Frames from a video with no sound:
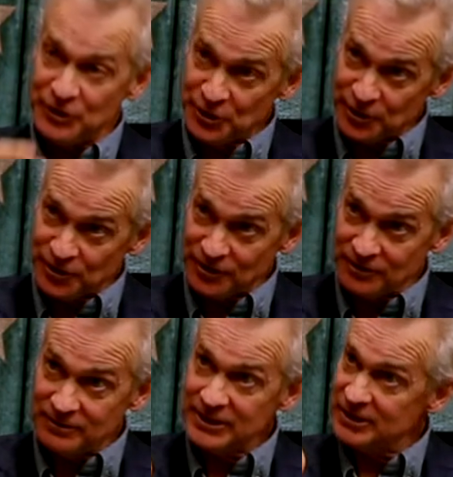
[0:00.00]

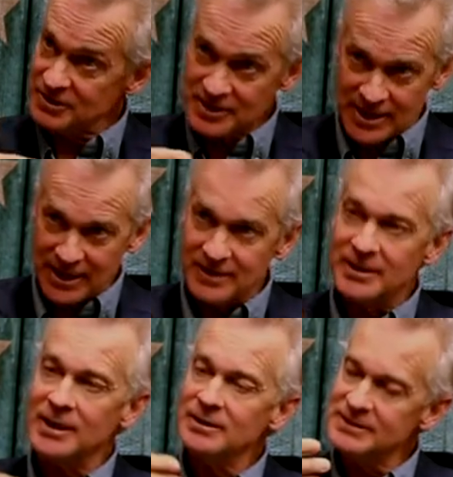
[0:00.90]
you'll you know just hang in
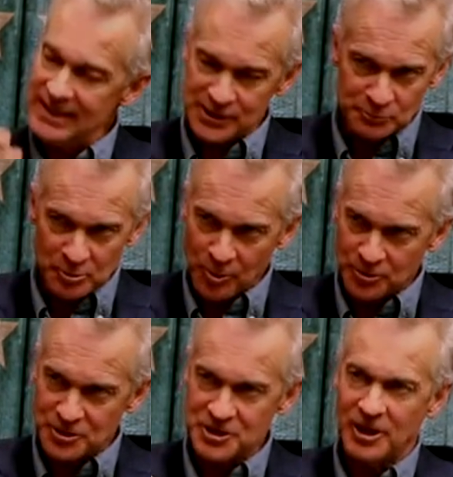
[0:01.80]
there, take the
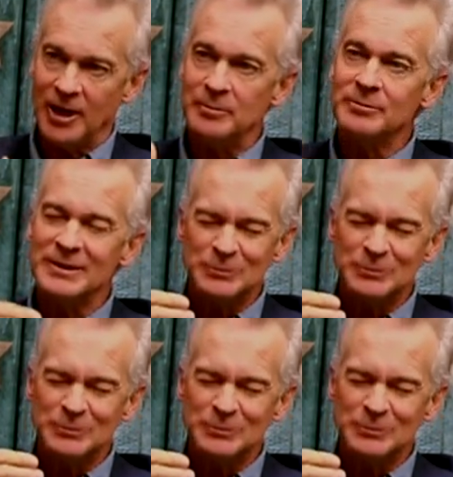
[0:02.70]
reporter job,